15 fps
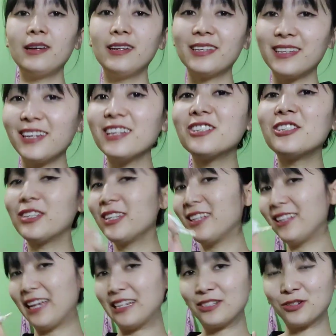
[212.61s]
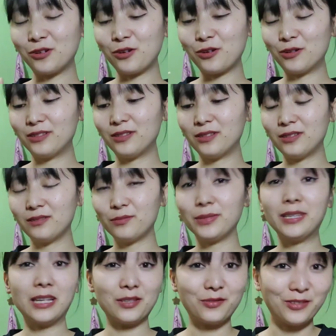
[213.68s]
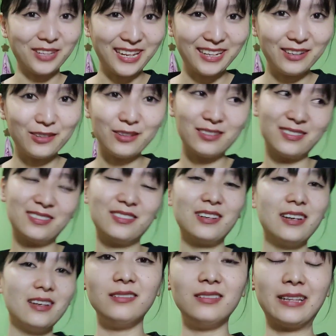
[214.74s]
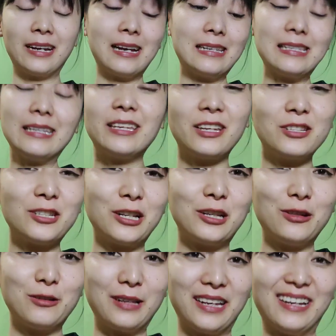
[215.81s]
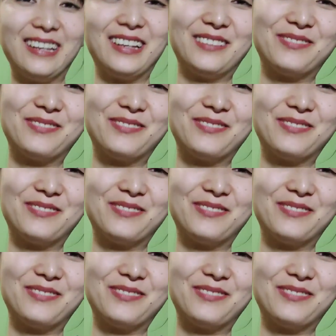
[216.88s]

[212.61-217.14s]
king chili later on, but that's for later. Lagay king chili do lagay na.